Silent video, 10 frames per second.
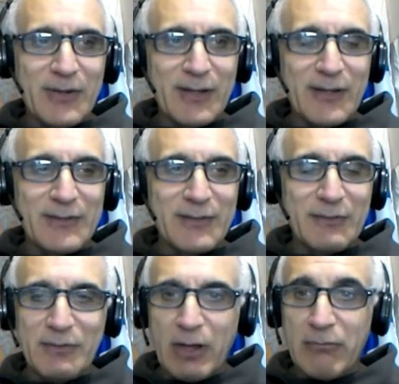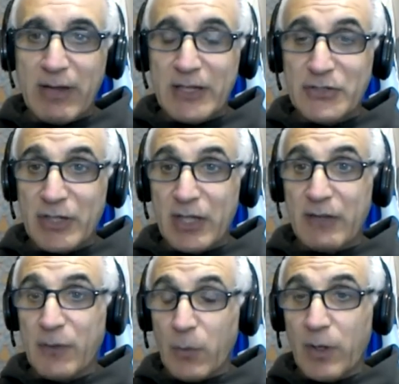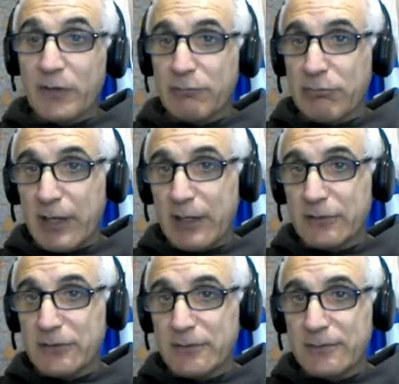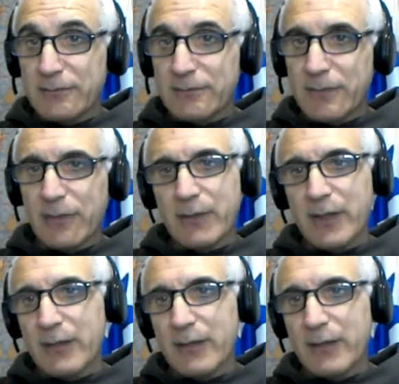to get to arrange it if it was arranged. Okay,